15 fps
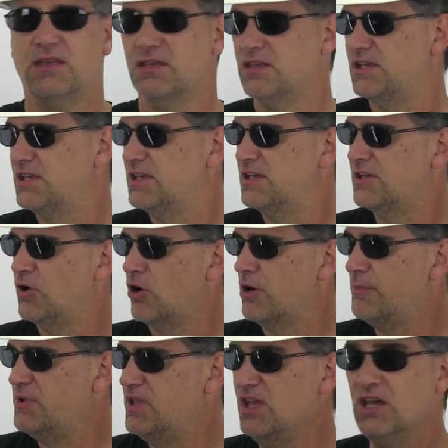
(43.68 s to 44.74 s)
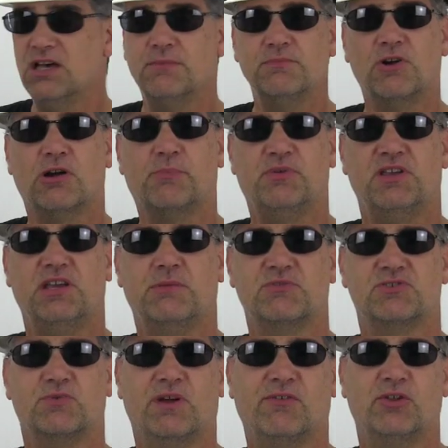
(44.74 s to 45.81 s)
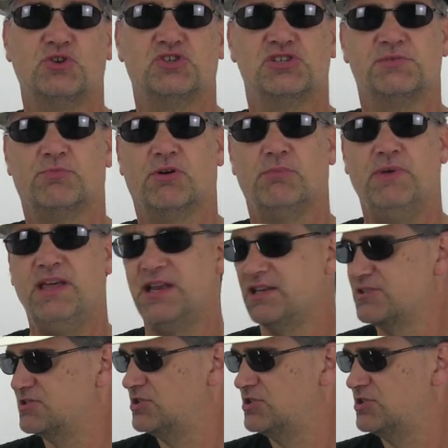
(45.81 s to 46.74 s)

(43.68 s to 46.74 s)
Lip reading: In RPM is revolutions per minute.